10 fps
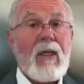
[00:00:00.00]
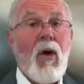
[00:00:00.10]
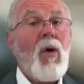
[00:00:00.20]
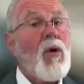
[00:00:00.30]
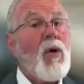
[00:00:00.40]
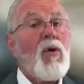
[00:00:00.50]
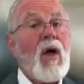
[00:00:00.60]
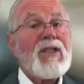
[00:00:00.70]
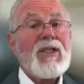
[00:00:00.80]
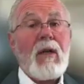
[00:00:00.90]
no
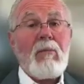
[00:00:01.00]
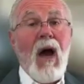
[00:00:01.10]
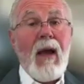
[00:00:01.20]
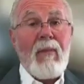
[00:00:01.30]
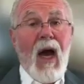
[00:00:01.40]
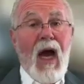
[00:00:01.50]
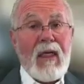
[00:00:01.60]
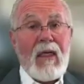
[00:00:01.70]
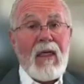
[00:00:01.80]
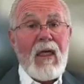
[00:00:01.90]
question in my mind
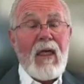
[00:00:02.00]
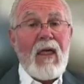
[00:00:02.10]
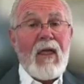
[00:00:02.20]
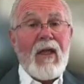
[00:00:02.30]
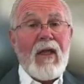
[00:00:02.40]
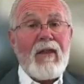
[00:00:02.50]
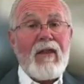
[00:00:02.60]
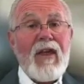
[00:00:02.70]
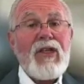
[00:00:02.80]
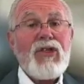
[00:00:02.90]
that
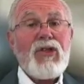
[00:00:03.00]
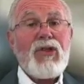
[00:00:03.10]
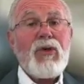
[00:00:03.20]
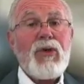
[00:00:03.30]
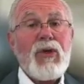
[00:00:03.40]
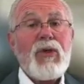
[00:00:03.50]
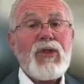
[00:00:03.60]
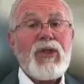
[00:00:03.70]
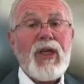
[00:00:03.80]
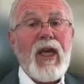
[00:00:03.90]
these two
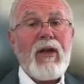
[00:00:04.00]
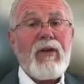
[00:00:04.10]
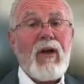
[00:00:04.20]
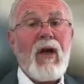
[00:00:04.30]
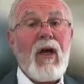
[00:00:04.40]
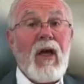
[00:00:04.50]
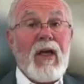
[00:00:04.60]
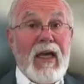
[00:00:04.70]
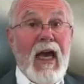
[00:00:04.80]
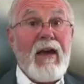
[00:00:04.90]
used together
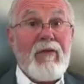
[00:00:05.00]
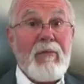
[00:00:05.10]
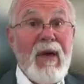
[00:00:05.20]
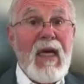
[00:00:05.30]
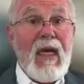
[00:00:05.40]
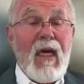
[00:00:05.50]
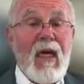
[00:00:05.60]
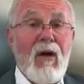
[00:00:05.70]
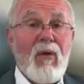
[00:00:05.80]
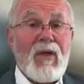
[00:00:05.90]
gave me
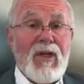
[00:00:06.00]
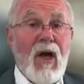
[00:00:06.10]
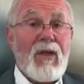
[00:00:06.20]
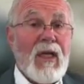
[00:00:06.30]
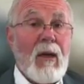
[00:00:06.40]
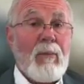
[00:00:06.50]
a result and a